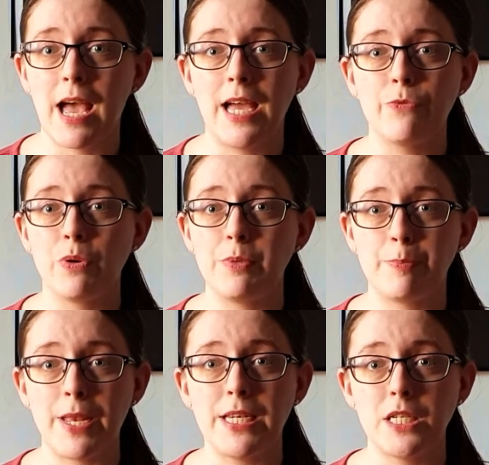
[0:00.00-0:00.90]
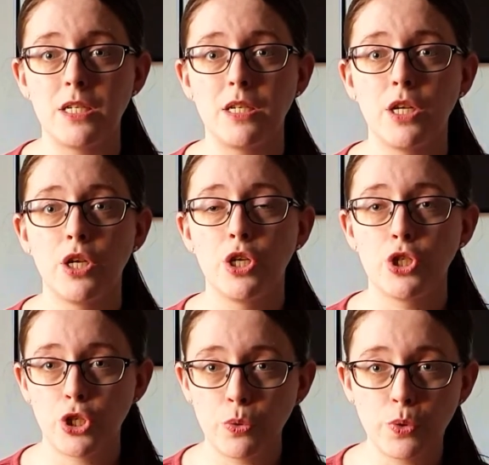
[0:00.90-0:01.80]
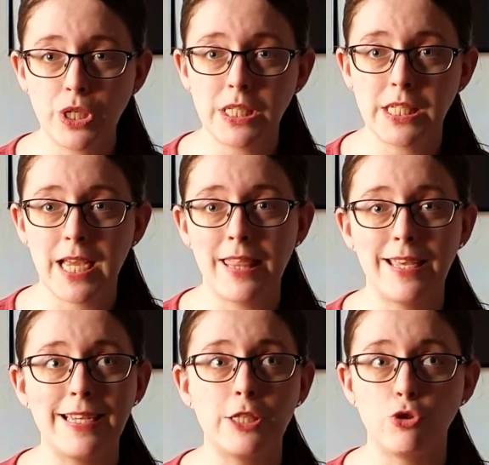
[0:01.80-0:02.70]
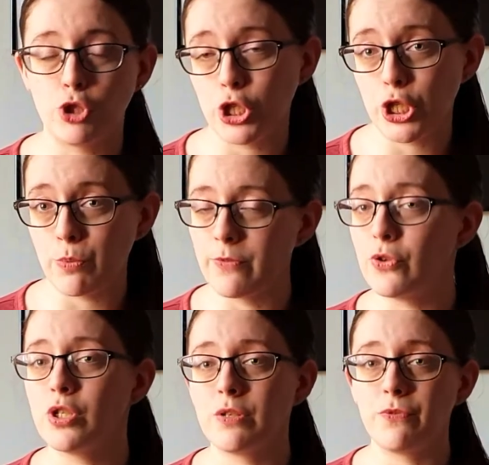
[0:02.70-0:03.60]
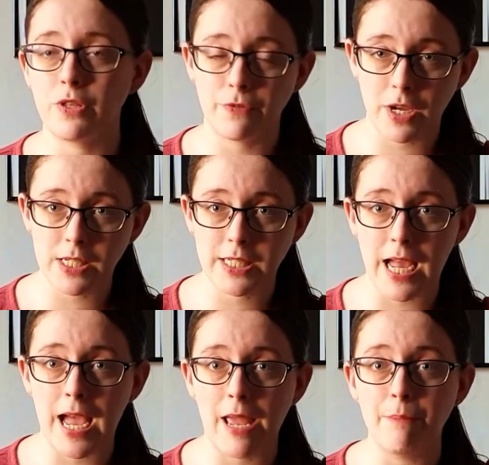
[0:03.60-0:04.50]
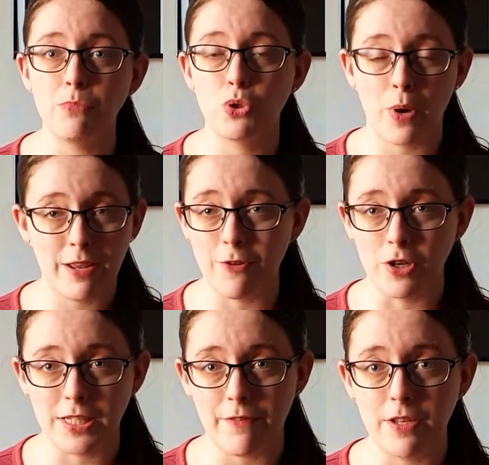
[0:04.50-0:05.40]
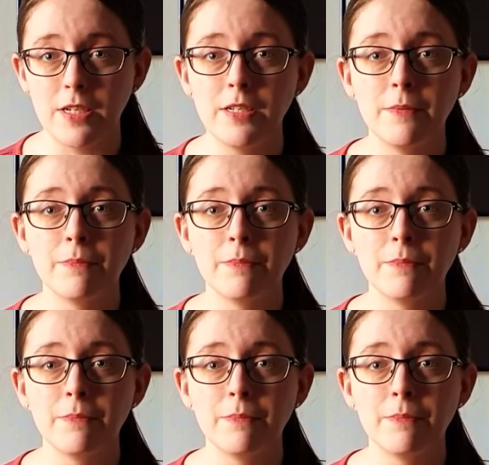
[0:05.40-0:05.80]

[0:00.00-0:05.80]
and we'd be spending 2 weeks together, just the two of us, for the first time, 24/7.